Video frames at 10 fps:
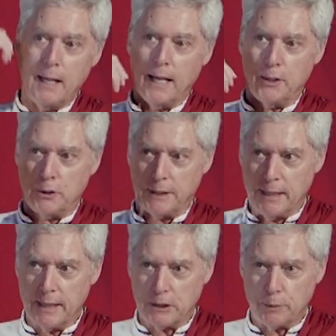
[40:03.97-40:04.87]
and you see
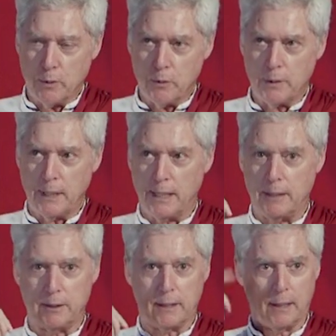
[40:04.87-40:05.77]
that smoke, and
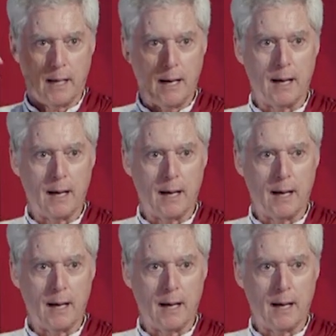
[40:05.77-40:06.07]
you say,